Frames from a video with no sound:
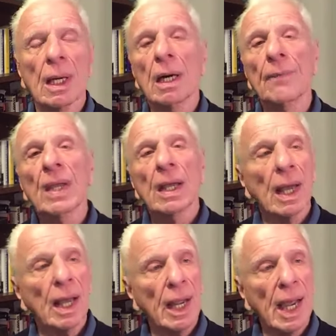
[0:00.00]

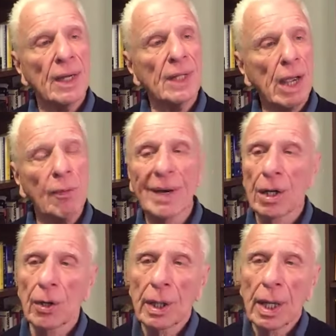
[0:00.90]
And they would be
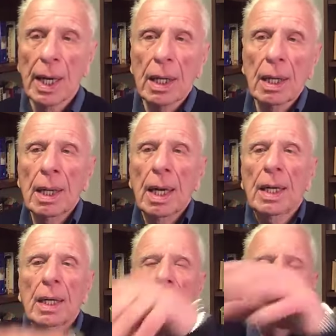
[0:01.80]
looking at
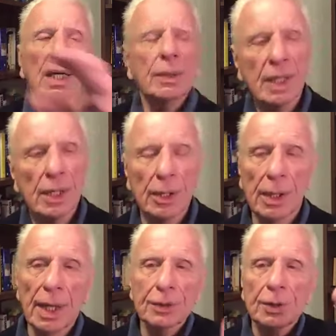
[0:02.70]
the
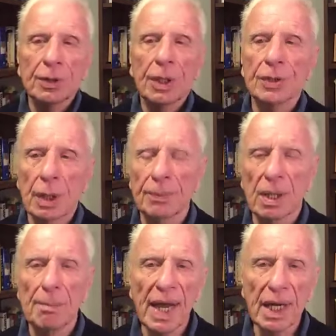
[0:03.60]
international system
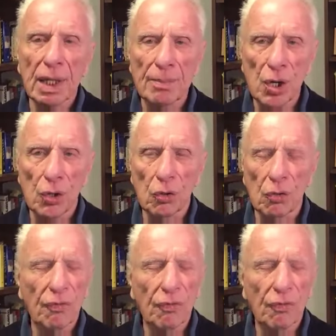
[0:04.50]
to make a move